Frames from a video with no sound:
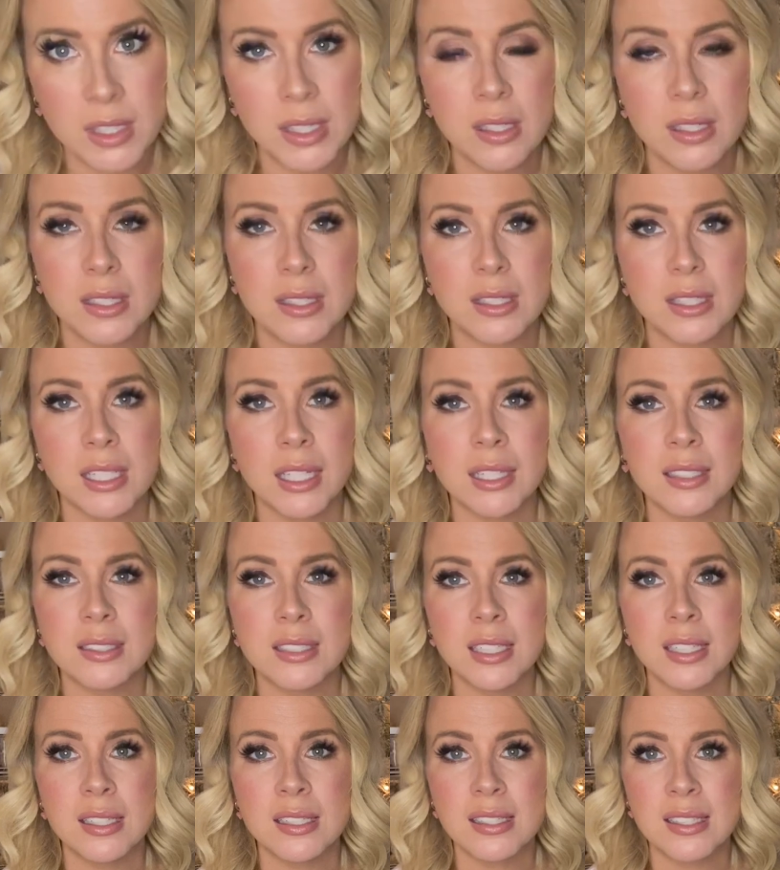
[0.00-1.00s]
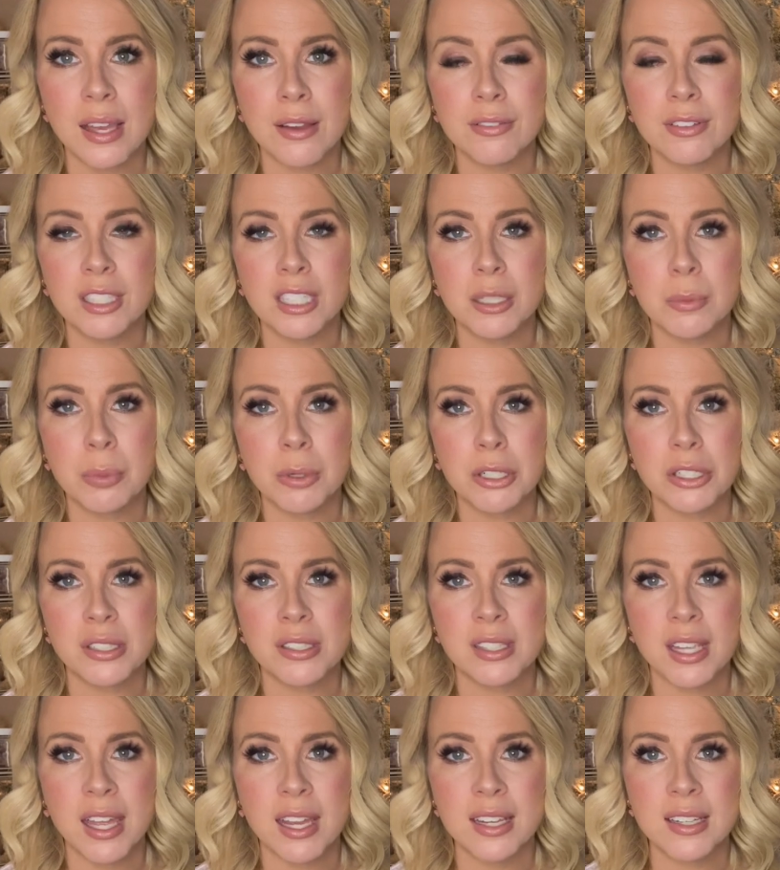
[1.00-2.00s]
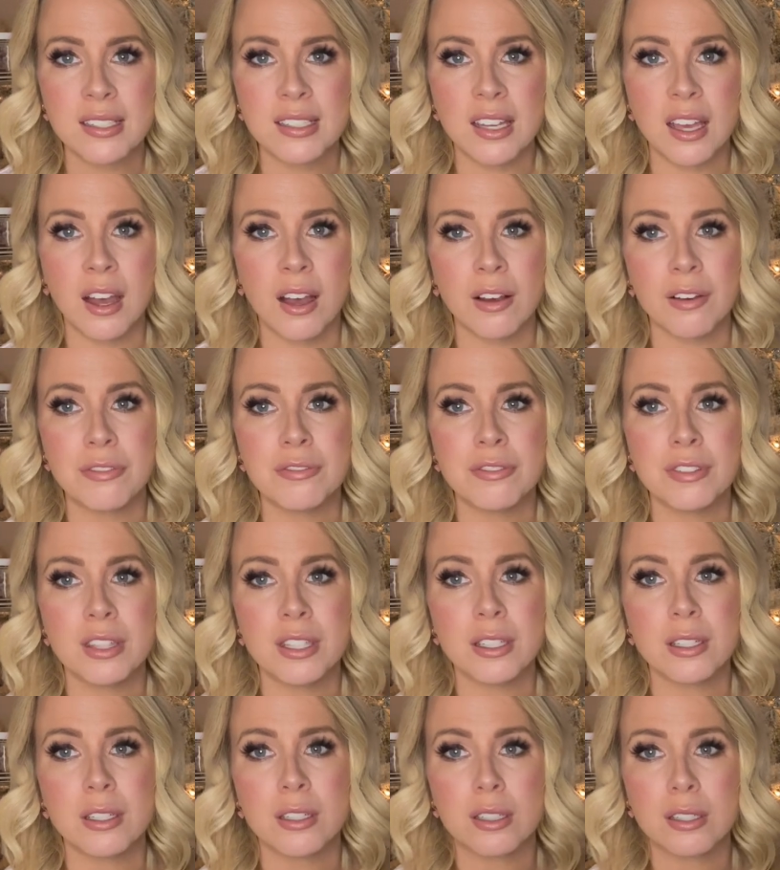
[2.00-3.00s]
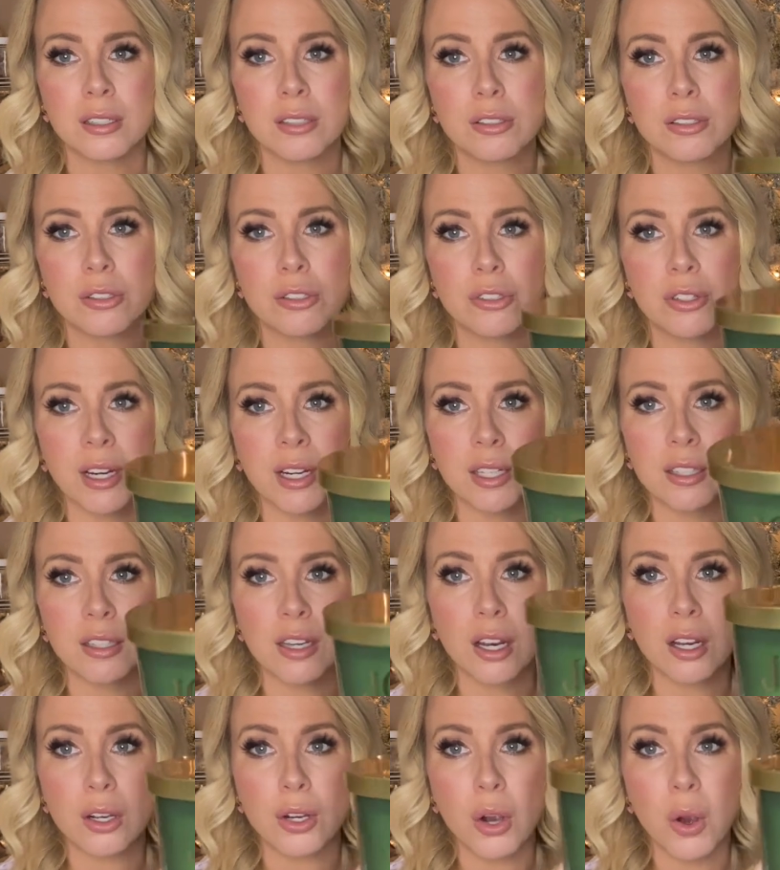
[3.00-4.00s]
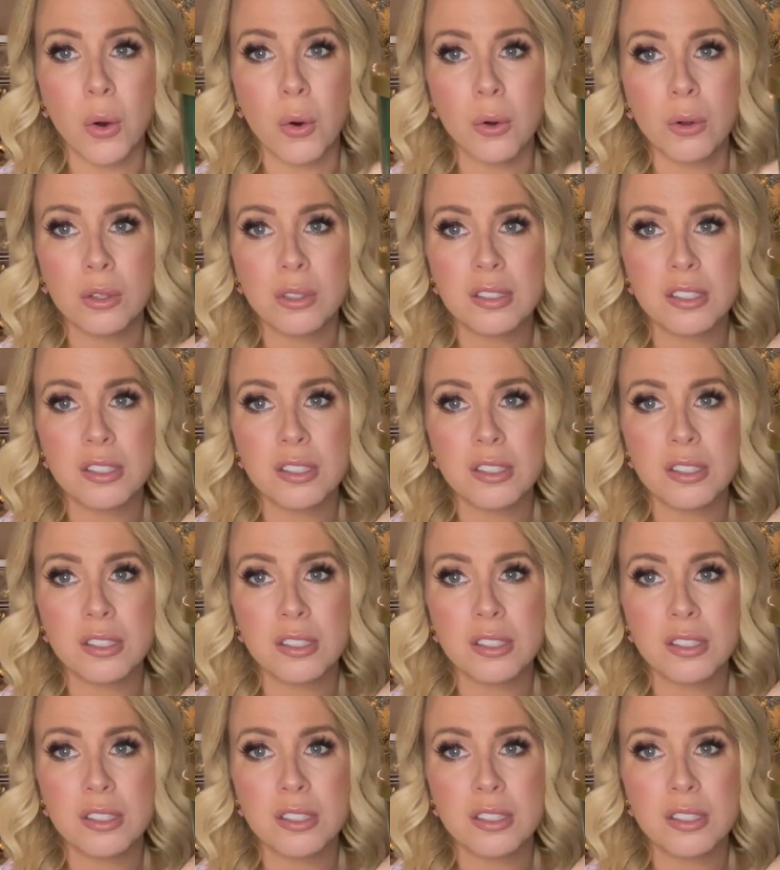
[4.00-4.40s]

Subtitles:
60 to 70% of the strength on cold.